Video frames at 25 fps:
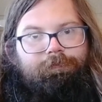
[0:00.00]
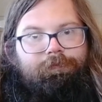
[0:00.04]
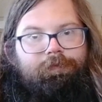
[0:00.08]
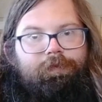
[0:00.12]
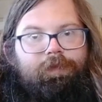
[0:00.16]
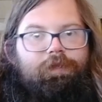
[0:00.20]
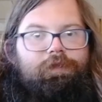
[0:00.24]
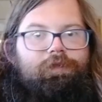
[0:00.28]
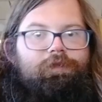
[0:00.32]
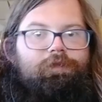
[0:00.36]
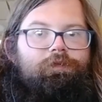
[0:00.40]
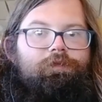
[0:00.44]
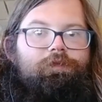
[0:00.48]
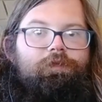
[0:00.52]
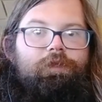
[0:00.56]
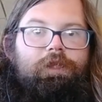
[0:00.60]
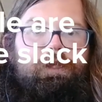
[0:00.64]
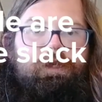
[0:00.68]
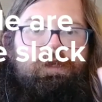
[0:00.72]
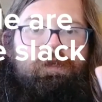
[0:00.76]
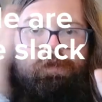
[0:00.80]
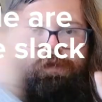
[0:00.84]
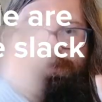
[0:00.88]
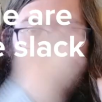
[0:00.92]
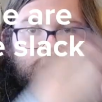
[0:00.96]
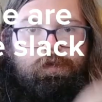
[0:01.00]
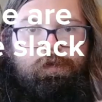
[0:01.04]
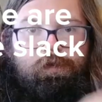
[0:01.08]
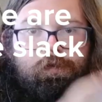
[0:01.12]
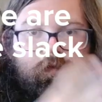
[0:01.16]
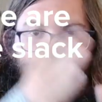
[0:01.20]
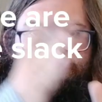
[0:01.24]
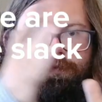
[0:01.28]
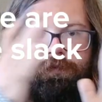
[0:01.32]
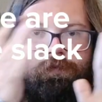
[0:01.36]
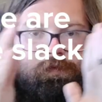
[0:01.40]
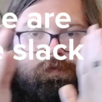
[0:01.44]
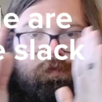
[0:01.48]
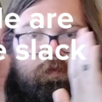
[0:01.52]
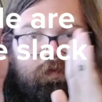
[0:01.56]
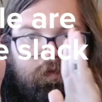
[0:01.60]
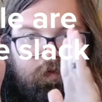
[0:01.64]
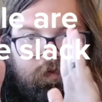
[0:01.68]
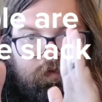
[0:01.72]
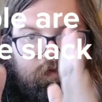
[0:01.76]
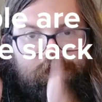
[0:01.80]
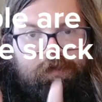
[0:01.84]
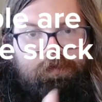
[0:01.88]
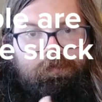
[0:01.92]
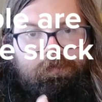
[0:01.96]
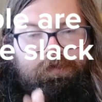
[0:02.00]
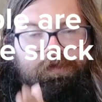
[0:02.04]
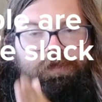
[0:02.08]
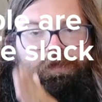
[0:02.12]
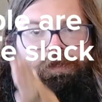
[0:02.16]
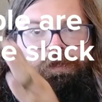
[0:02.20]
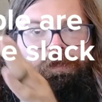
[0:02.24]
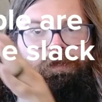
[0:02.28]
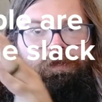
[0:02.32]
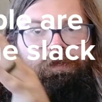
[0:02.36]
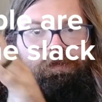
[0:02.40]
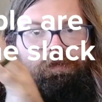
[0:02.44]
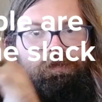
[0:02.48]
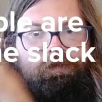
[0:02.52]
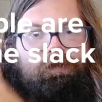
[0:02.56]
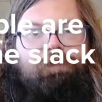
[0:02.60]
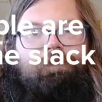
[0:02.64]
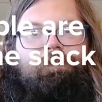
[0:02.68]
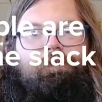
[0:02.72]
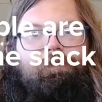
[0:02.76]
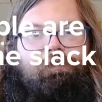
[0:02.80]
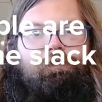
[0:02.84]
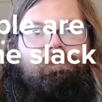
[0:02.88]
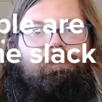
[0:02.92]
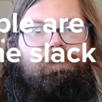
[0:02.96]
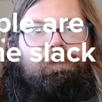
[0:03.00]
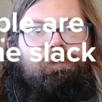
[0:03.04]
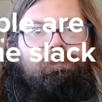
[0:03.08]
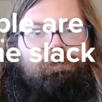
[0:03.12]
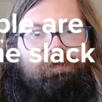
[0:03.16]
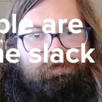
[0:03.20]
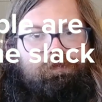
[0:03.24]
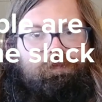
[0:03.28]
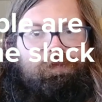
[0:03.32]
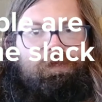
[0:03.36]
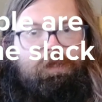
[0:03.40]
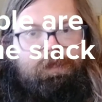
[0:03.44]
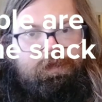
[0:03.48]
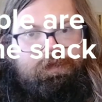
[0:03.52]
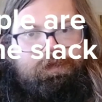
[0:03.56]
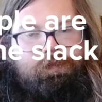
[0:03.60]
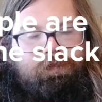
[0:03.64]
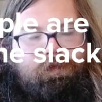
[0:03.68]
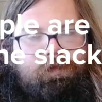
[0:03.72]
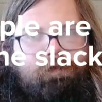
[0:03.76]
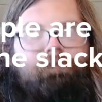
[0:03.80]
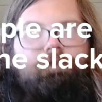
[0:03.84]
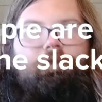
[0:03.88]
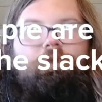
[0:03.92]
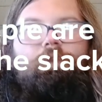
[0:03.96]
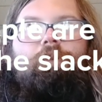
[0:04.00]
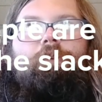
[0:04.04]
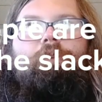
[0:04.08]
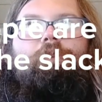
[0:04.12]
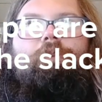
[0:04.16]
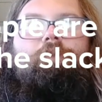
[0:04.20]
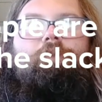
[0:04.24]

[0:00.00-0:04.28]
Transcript: And so you can't own something that you're not responsible for.